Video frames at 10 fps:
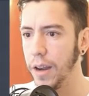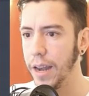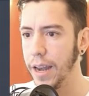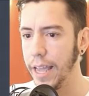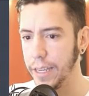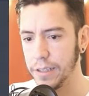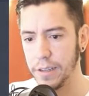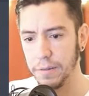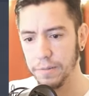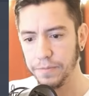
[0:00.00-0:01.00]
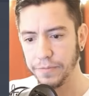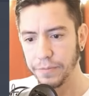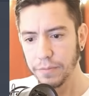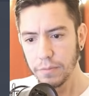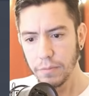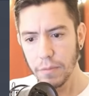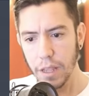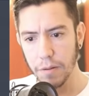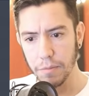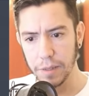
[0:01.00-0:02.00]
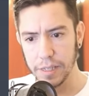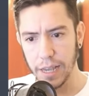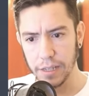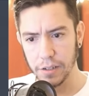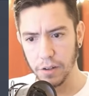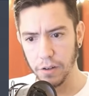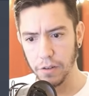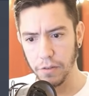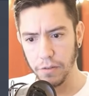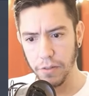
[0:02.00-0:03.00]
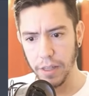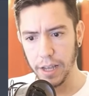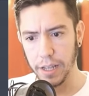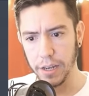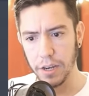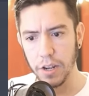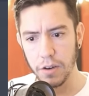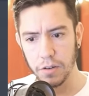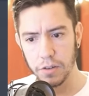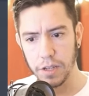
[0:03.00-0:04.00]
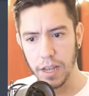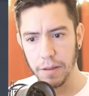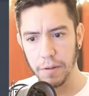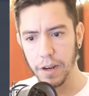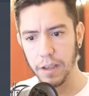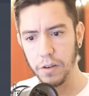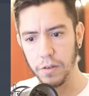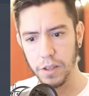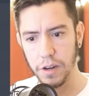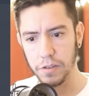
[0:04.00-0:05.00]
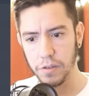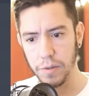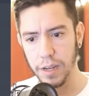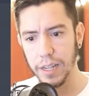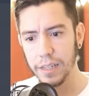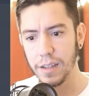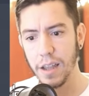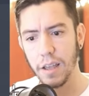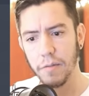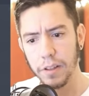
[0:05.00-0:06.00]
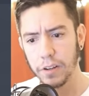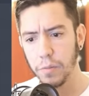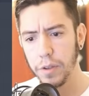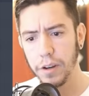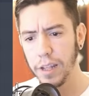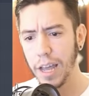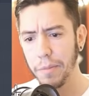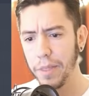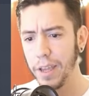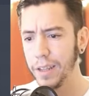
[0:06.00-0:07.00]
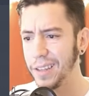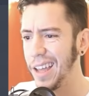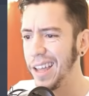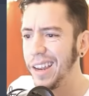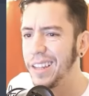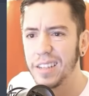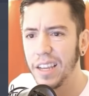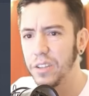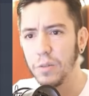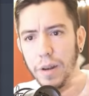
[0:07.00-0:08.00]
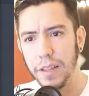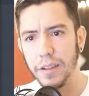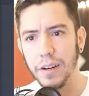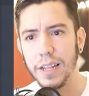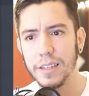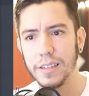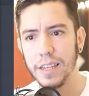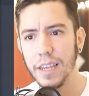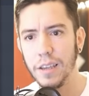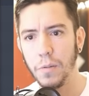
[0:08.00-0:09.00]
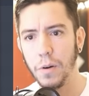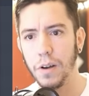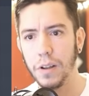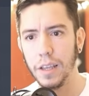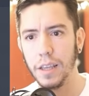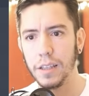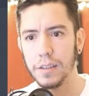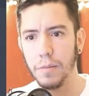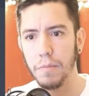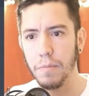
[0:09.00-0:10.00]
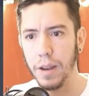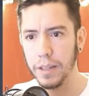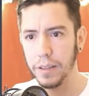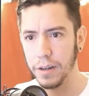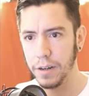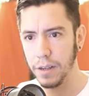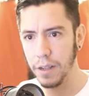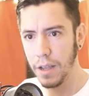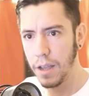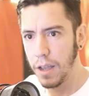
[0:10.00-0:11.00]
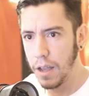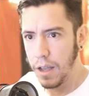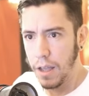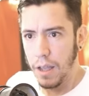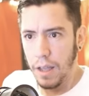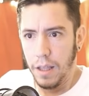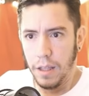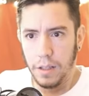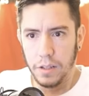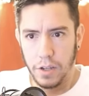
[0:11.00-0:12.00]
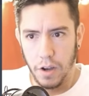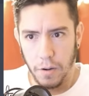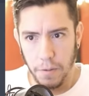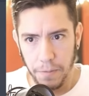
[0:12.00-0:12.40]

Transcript: next, besides all of that news, I'm gonna go here through my list. Blender community update, and let's get to Blender. Let's see what is in Blender. So